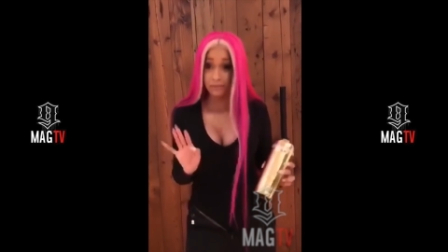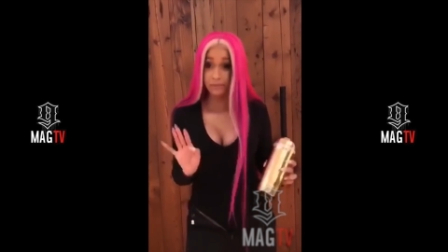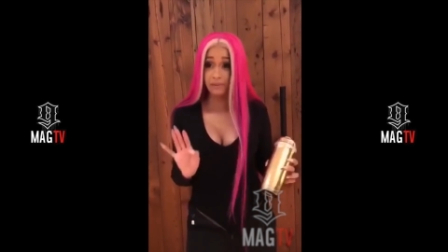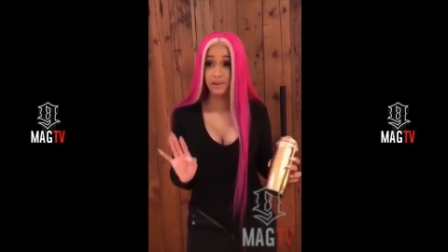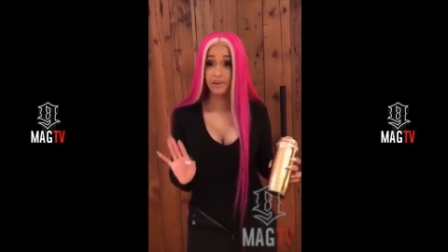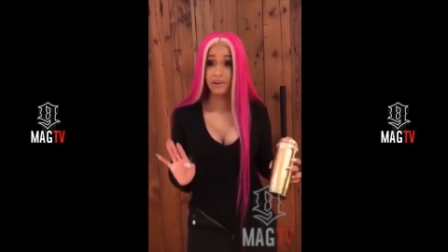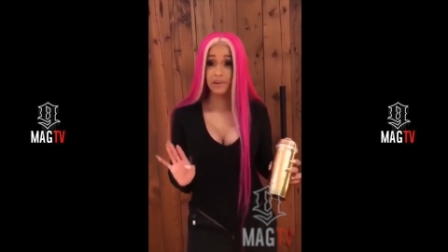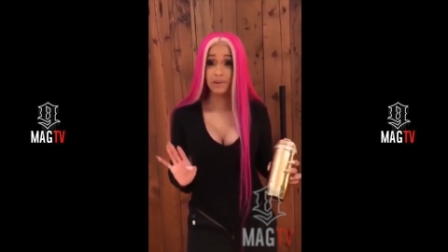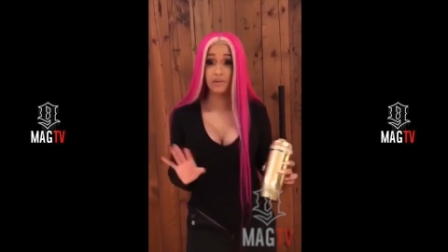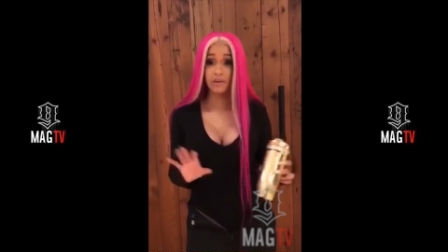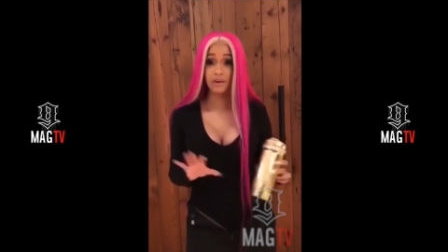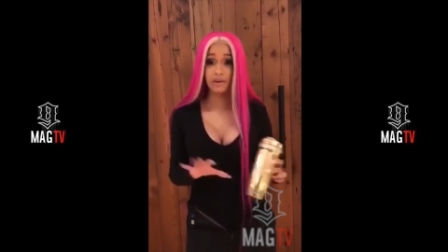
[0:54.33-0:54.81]
very
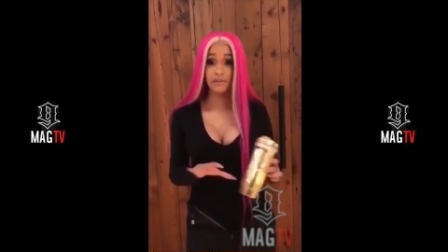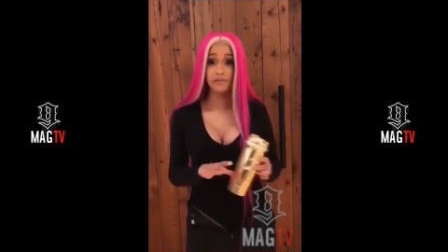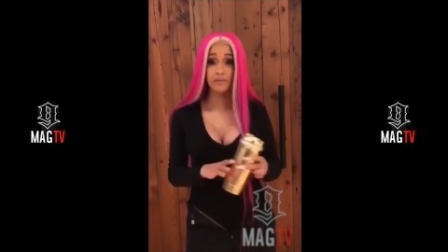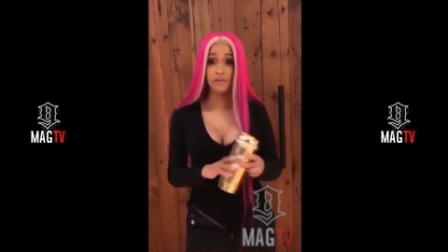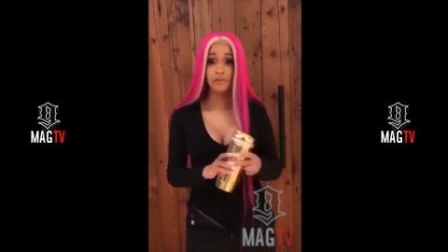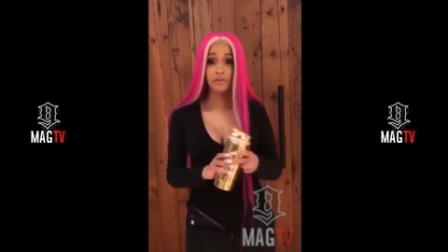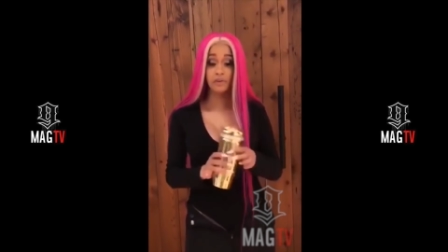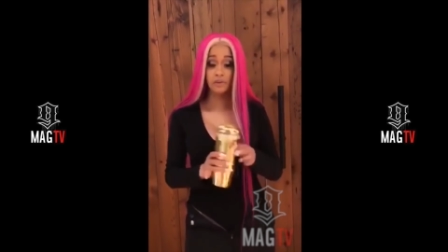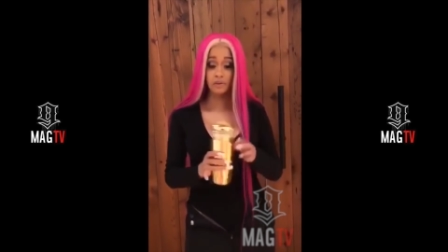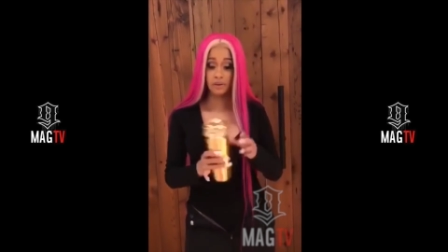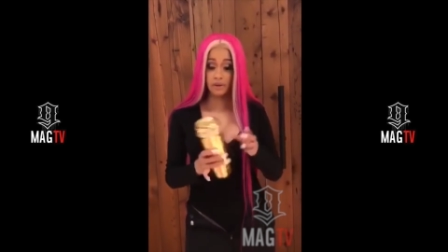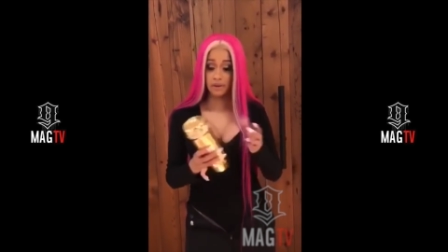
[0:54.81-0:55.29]

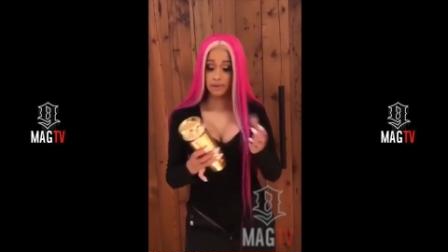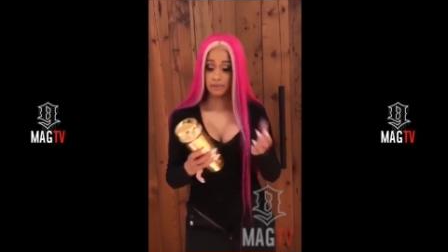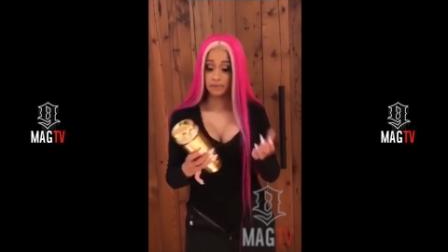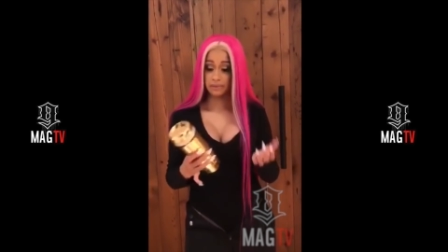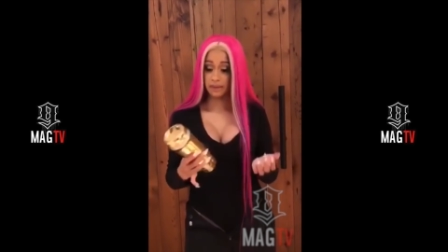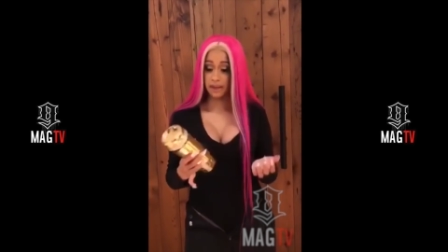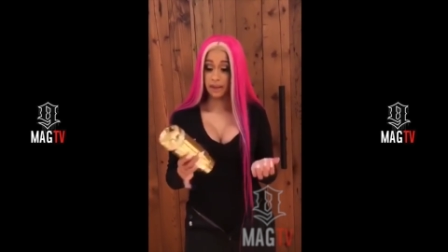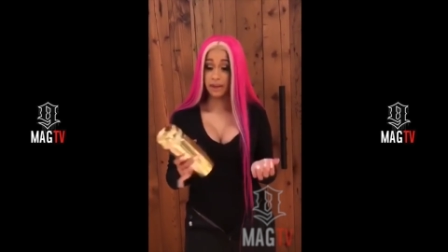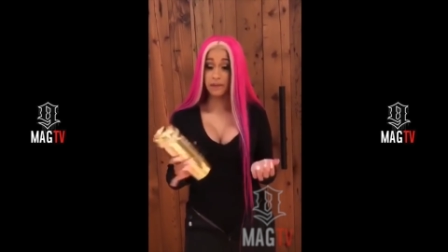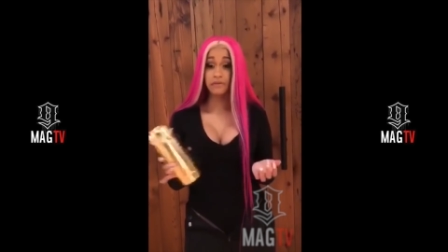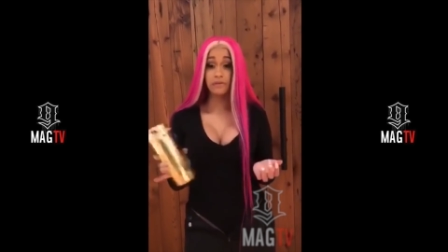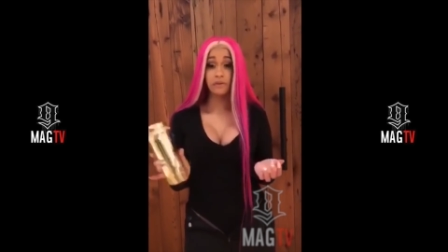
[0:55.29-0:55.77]
grateful.
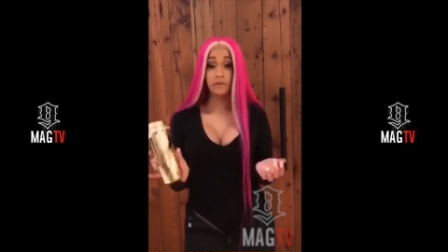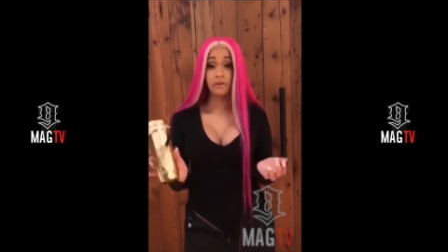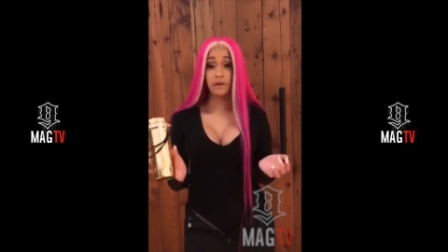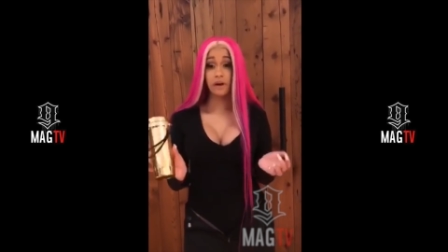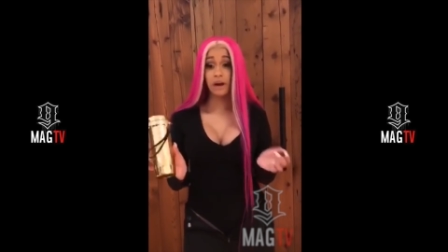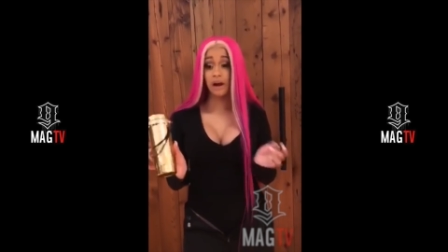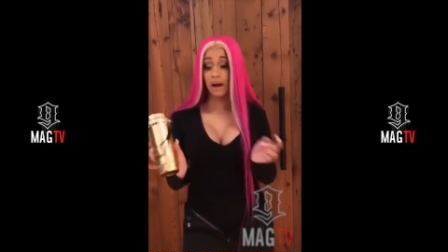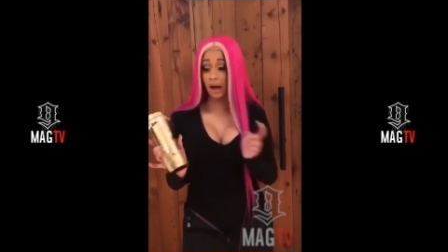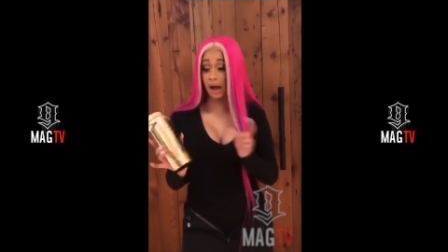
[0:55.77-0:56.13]
Thankful.